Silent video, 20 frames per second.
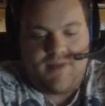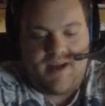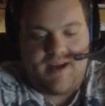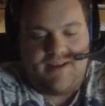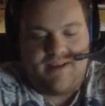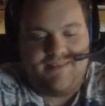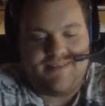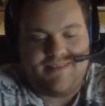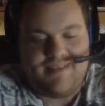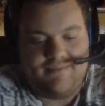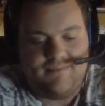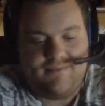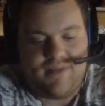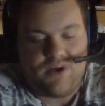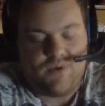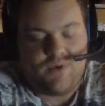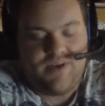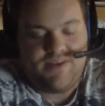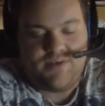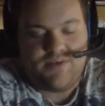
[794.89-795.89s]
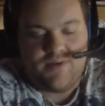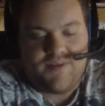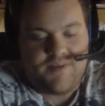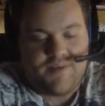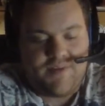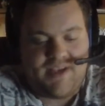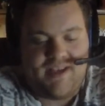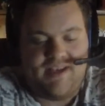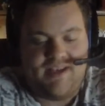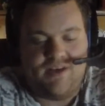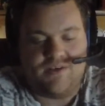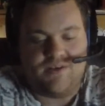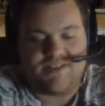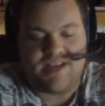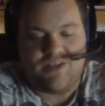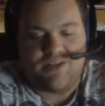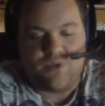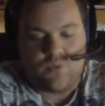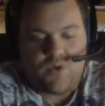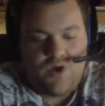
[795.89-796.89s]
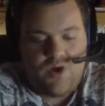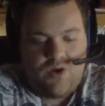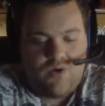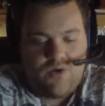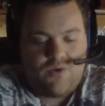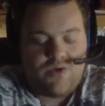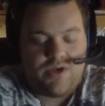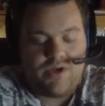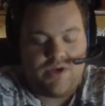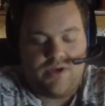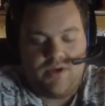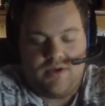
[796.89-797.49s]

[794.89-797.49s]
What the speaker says: either in the beginning or down the road.